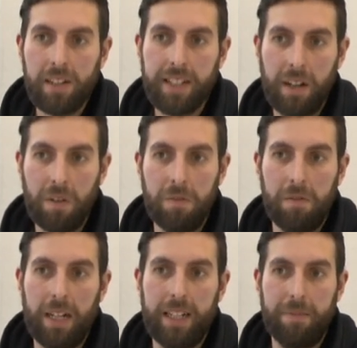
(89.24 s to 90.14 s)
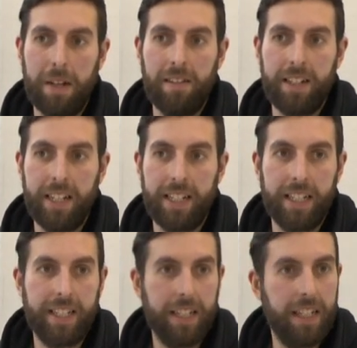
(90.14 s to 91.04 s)
So my experience
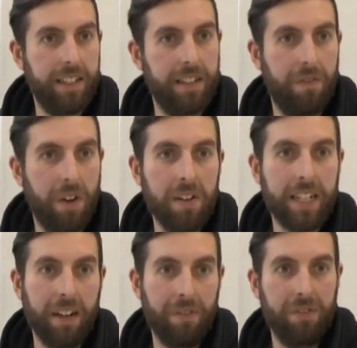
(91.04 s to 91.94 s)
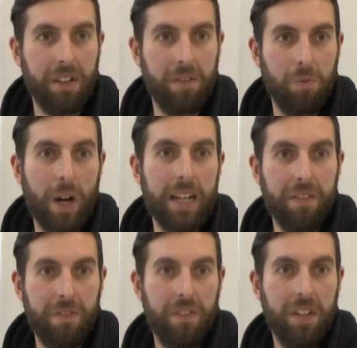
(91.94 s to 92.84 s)
is it's a very different way
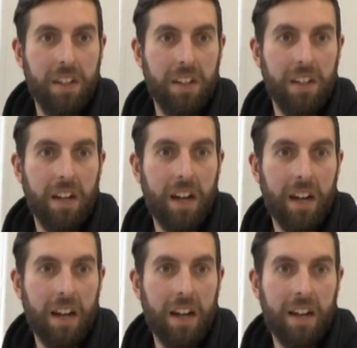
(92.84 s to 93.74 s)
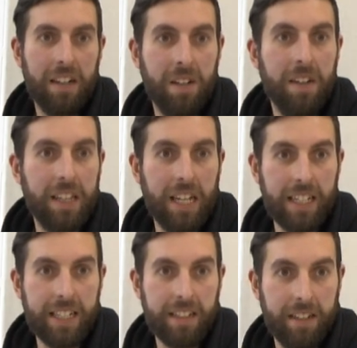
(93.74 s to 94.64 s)
of doing
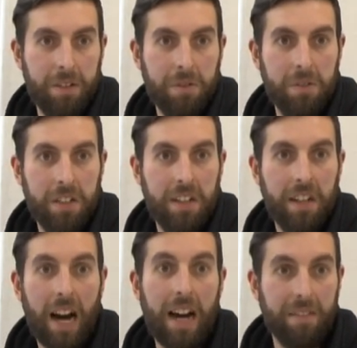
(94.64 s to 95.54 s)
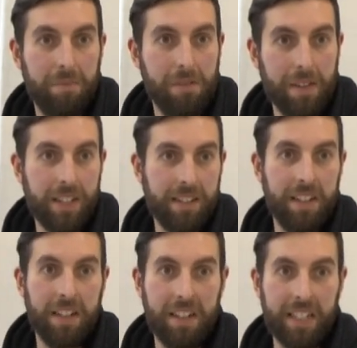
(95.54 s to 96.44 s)
things to I
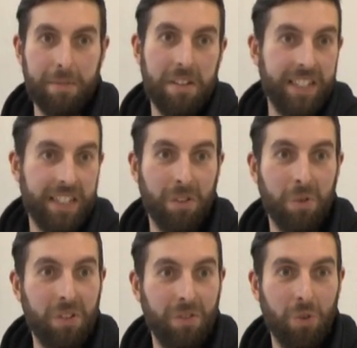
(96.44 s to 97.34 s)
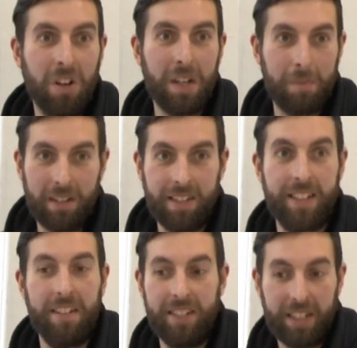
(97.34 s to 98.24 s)
previously experienced in the world of work, but it
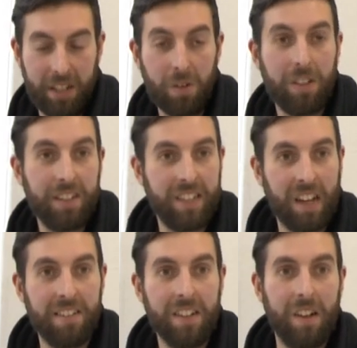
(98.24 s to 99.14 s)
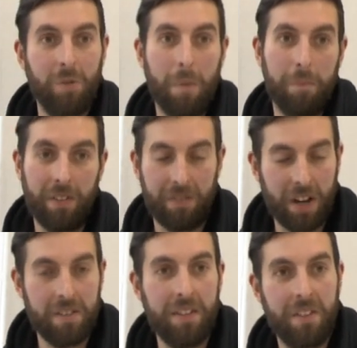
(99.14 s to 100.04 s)
was a hugely challenging one, but
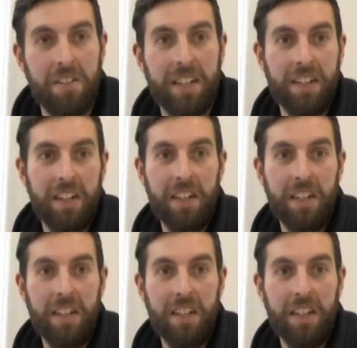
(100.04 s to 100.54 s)
very, very